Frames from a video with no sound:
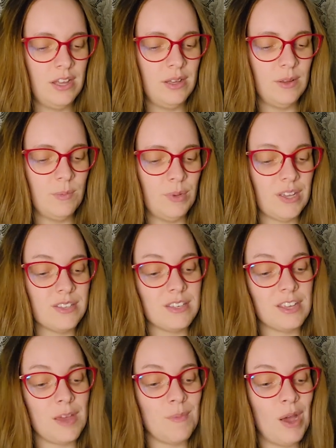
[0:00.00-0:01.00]
Because it
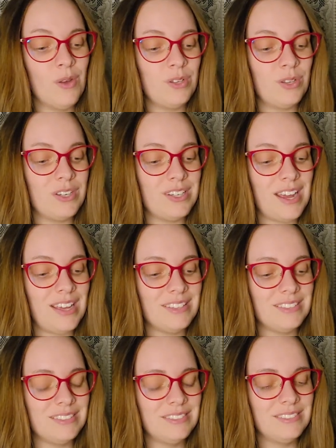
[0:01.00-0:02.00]
came out in you today.
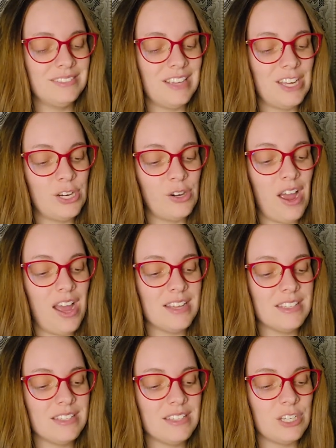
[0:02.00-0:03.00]
In your
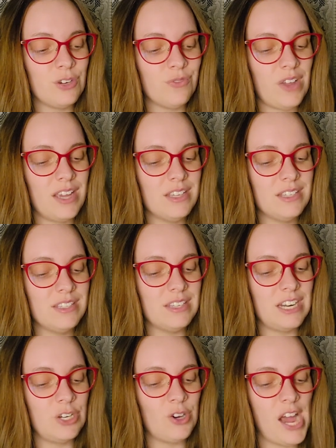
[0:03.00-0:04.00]
eyes, in your face, and
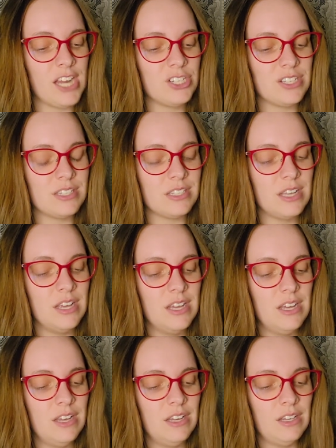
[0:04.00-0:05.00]
in your actions.
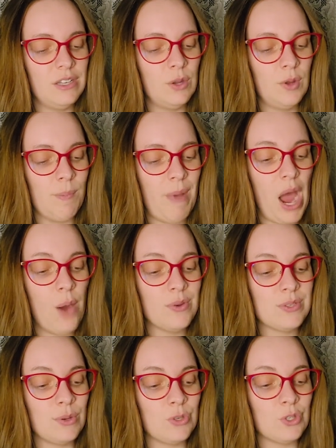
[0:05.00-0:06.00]
You had a power
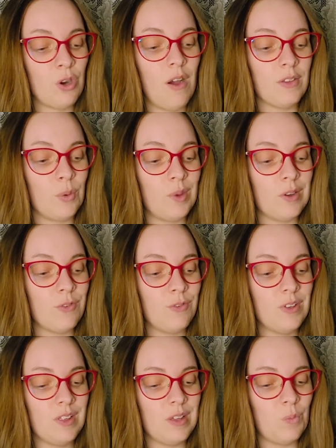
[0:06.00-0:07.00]
so strong that we could
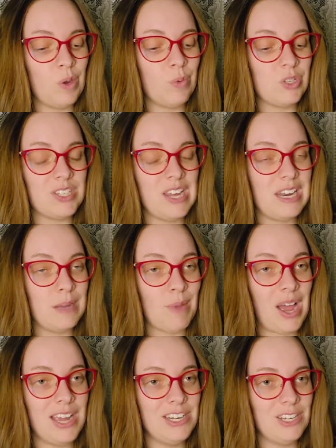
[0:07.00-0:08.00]
feel it, and we were standing
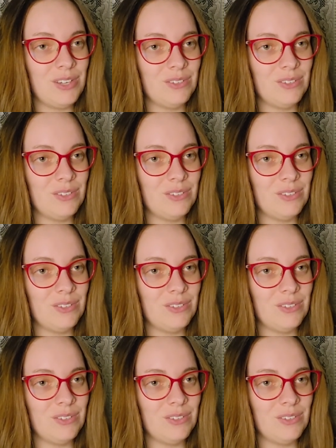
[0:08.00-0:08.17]
behind you.